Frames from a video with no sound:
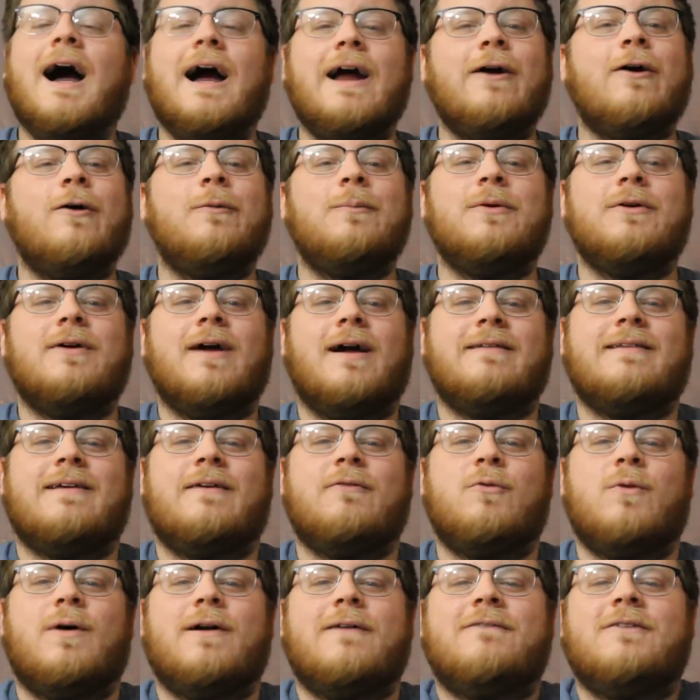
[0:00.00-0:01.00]
I hope you
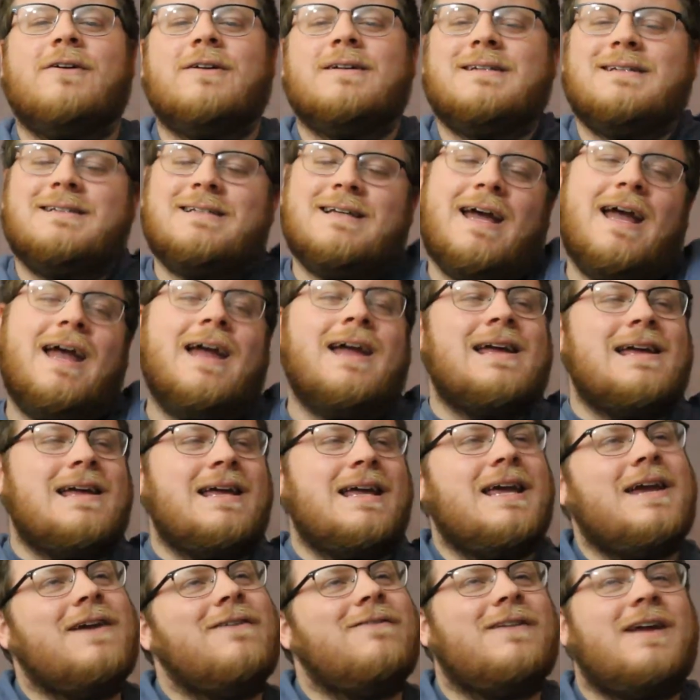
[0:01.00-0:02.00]
guys have a wonderful
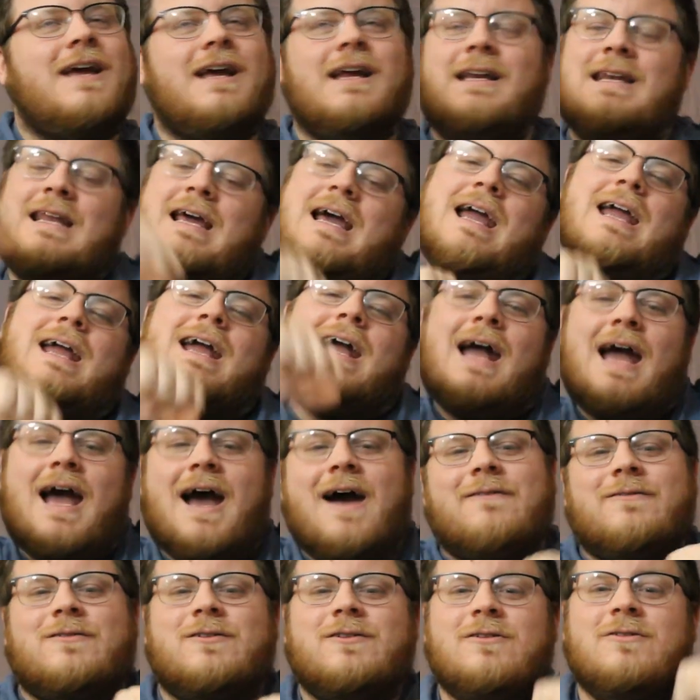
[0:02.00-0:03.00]
day, evening, night,
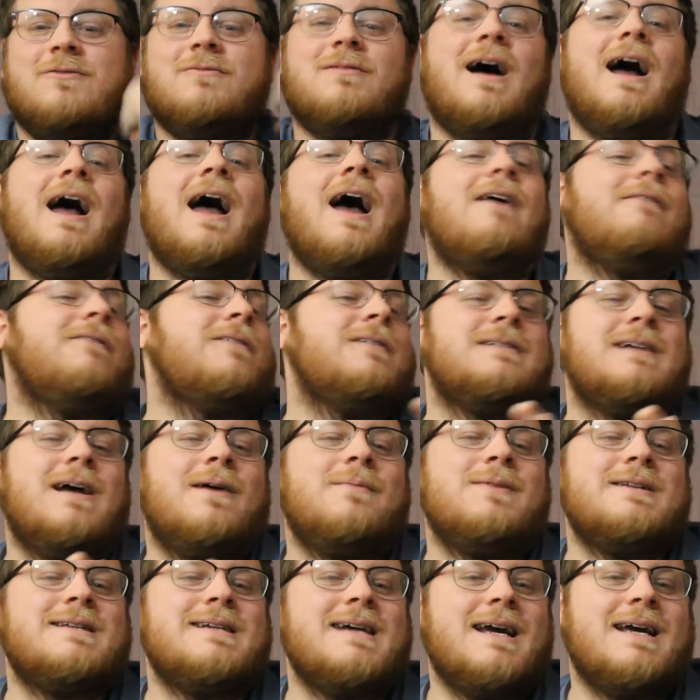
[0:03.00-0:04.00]
afternoon, whatever
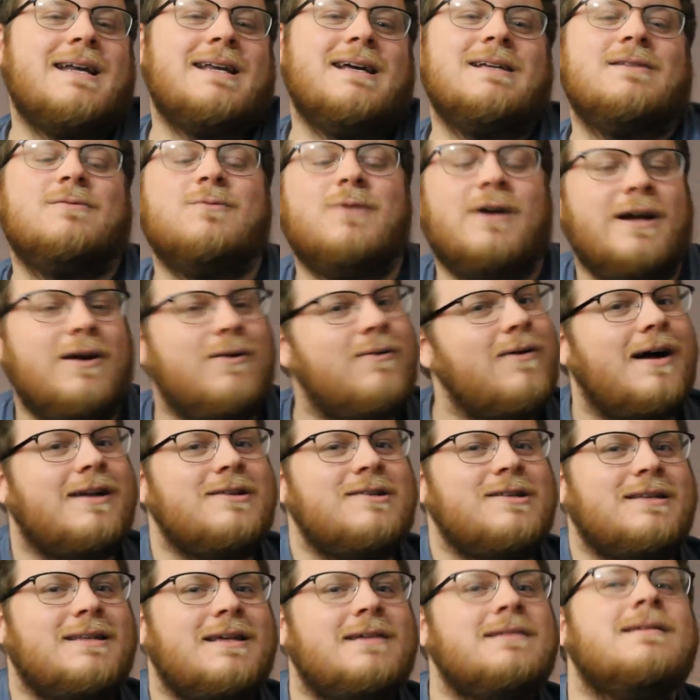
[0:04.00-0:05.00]
time of day it is where you're
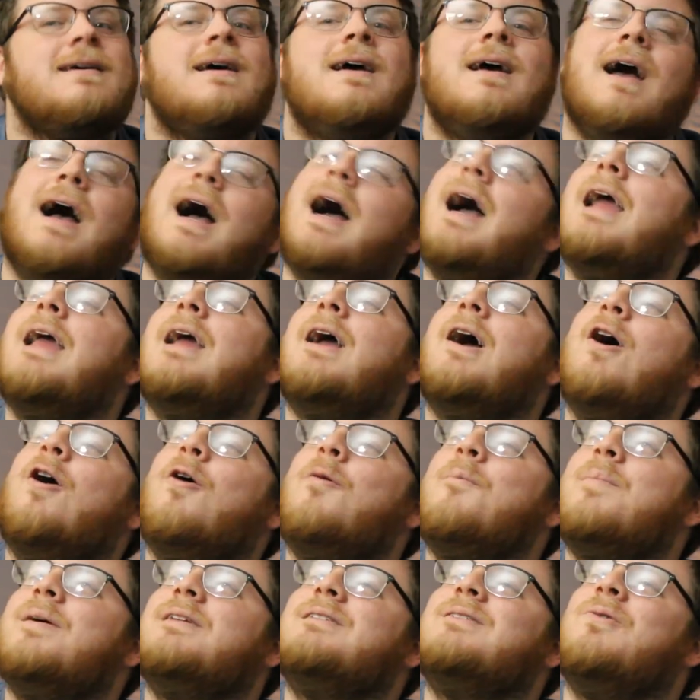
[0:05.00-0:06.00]
watching this. I
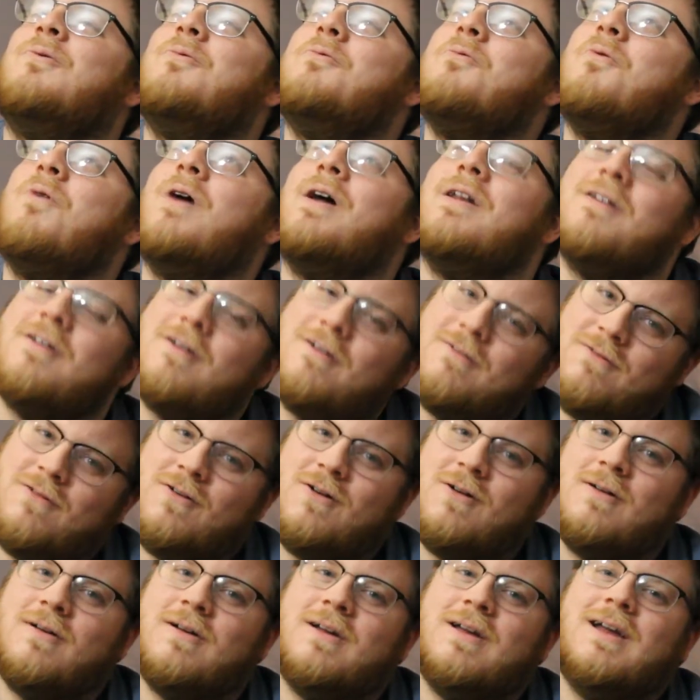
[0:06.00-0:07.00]
hope it's
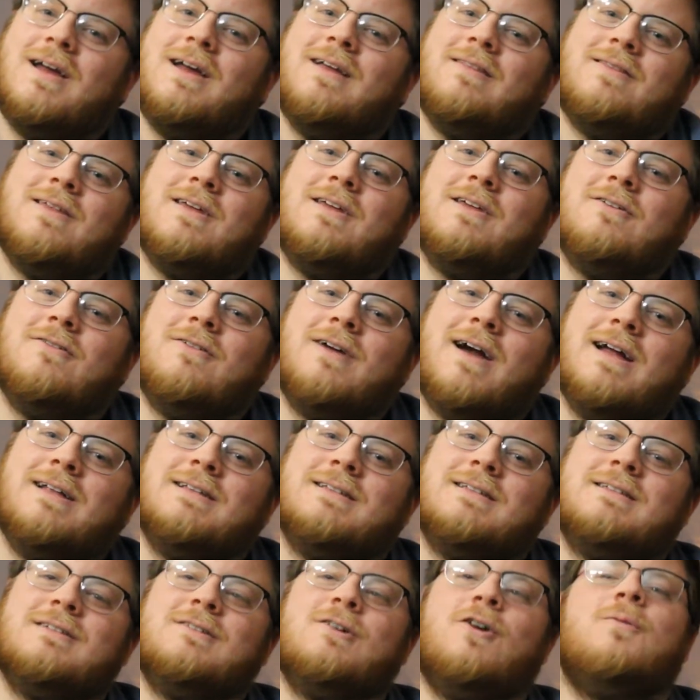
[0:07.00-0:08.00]
wonderful. Thank you
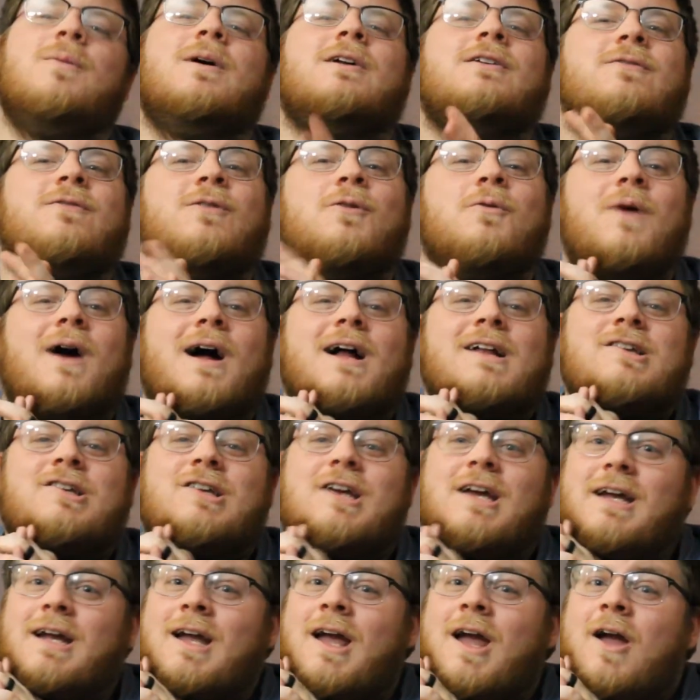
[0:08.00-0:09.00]
guys so much for
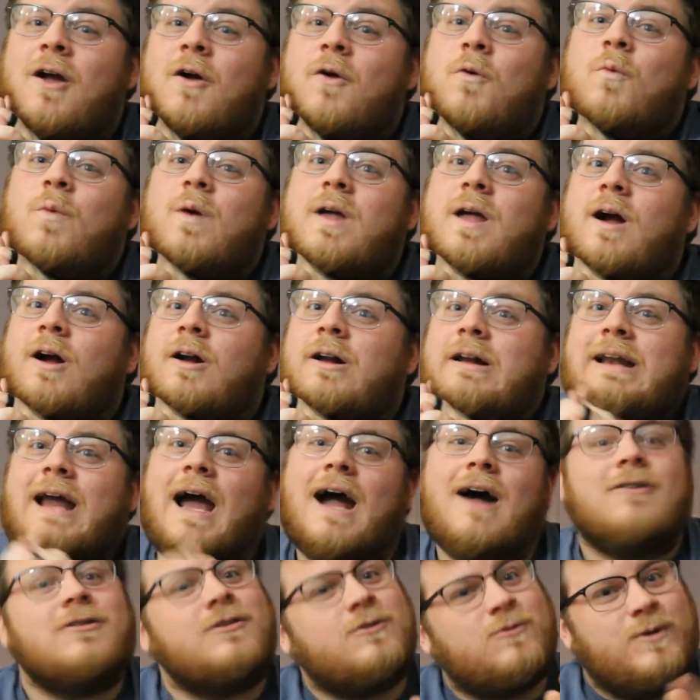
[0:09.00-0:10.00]
watching. We are
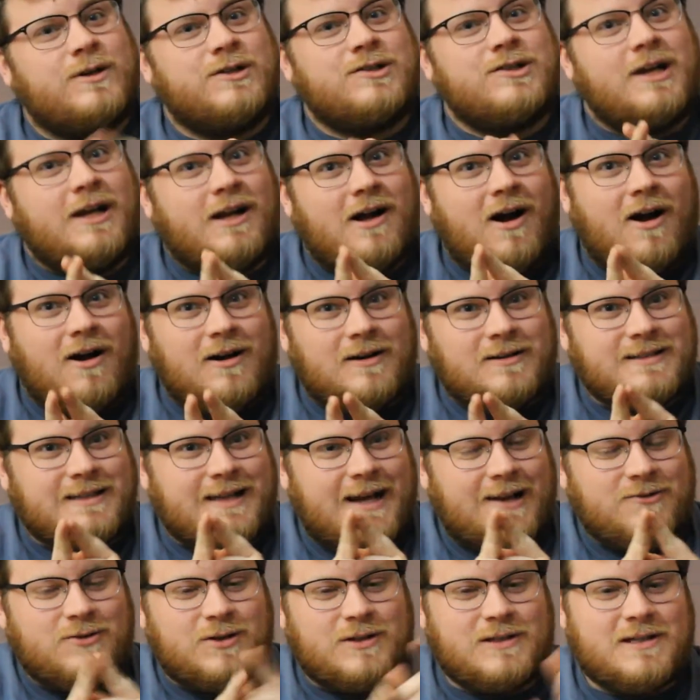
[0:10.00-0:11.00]
now switching our
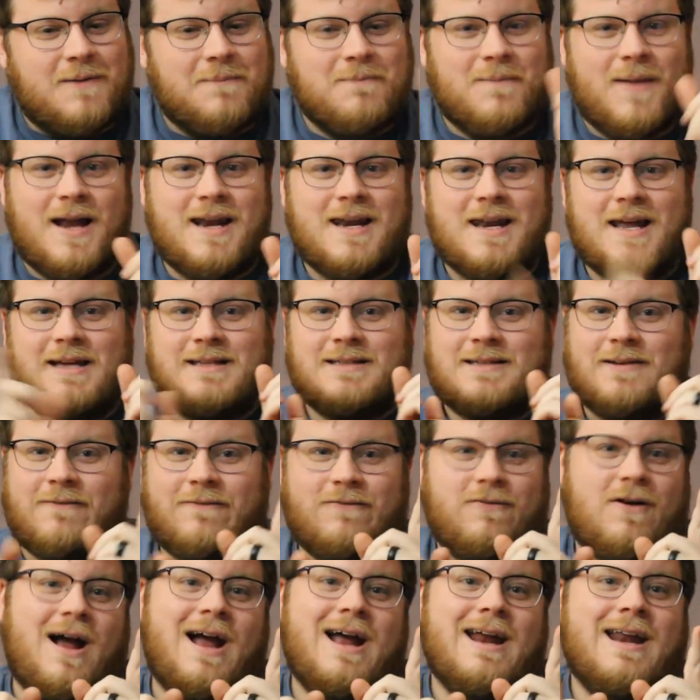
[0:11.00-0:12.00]
schedule to Mondays
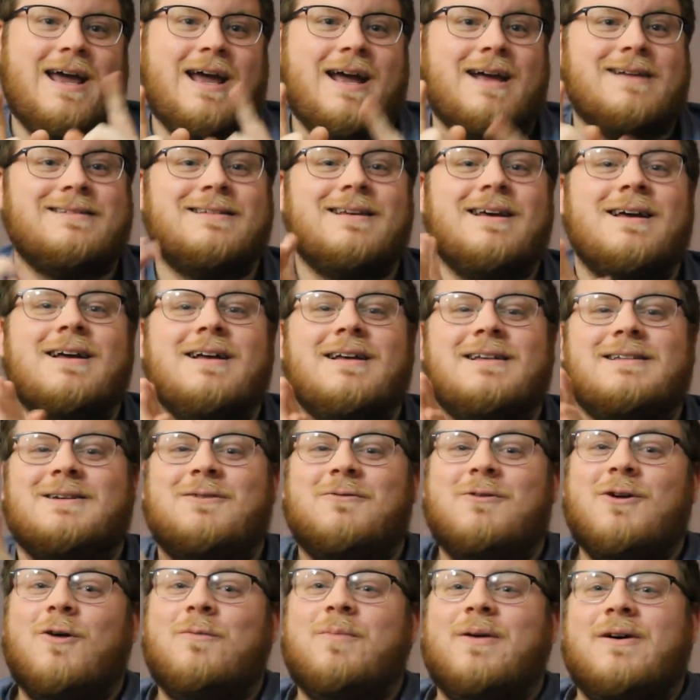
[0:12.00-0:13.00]
and Fridays.
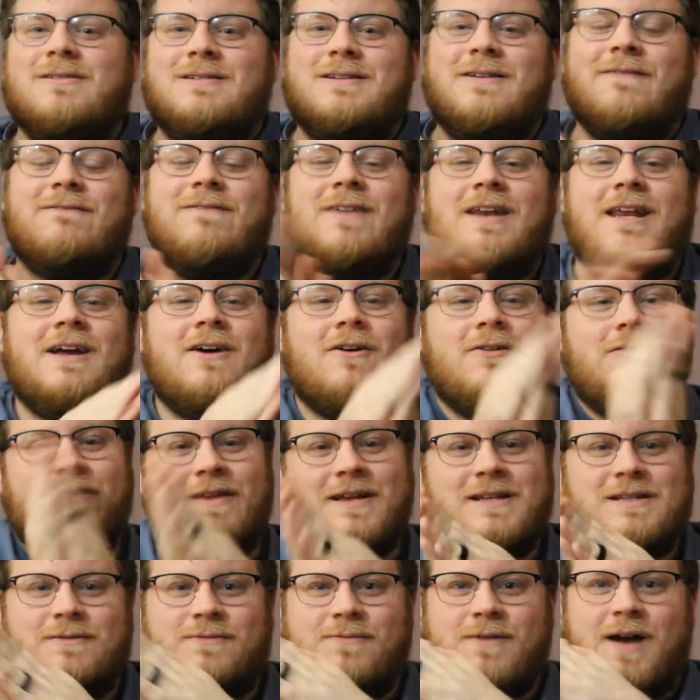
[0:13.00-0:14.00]
So we will post a
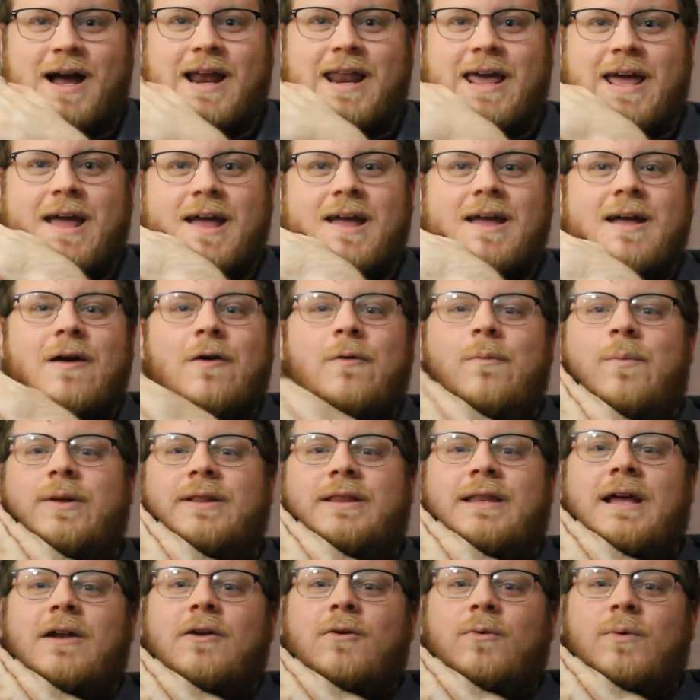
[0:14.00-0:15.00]
video this Friday,
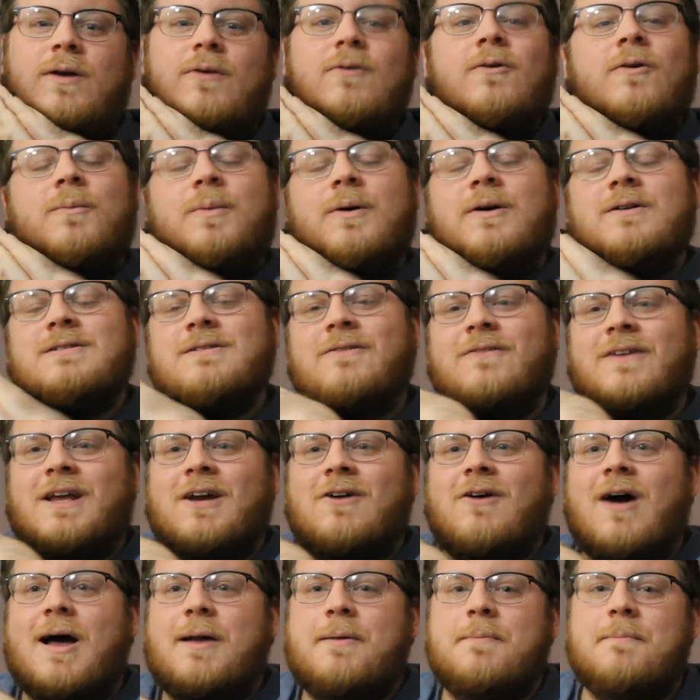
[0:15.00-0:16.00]
but then we will post a
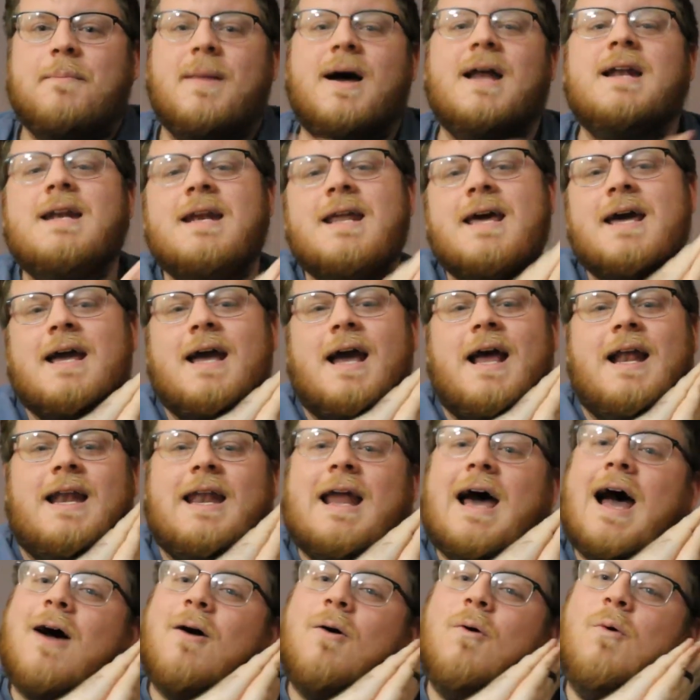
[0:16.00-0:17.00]
video on Monday
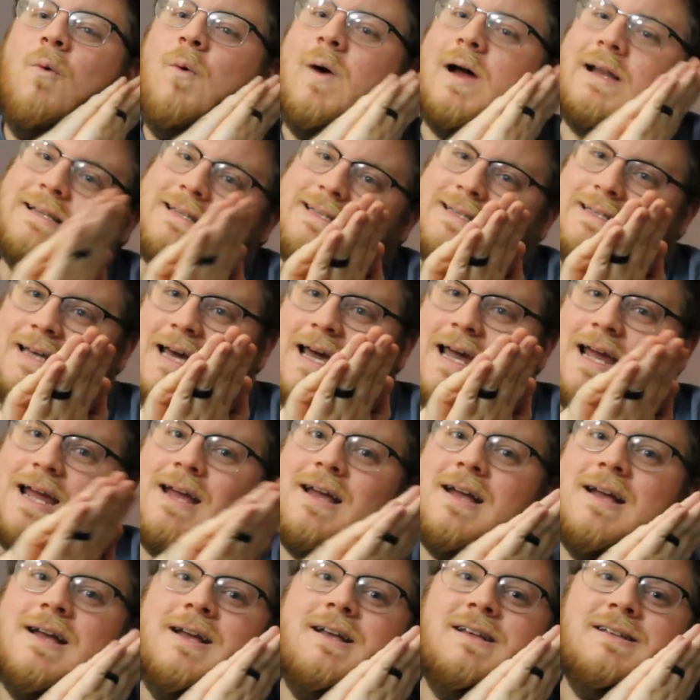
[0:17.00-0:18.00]
and not
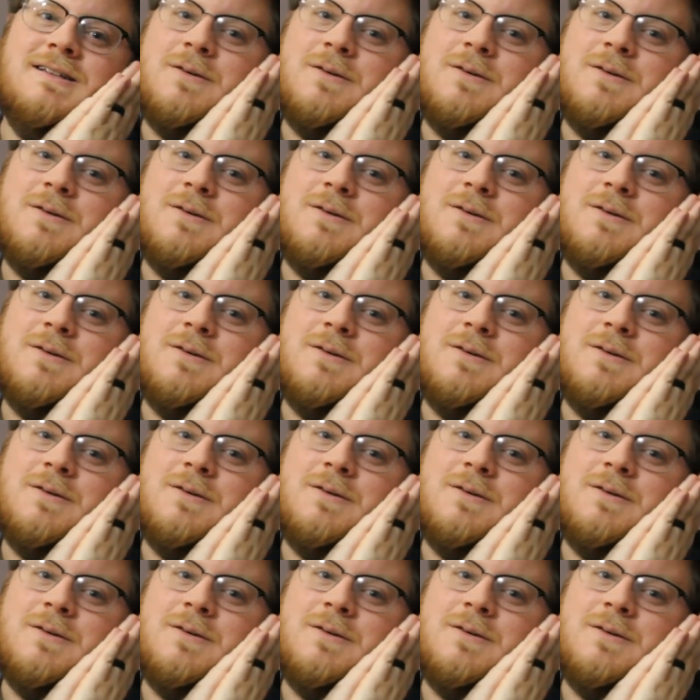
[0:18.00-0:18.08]
Wednesday.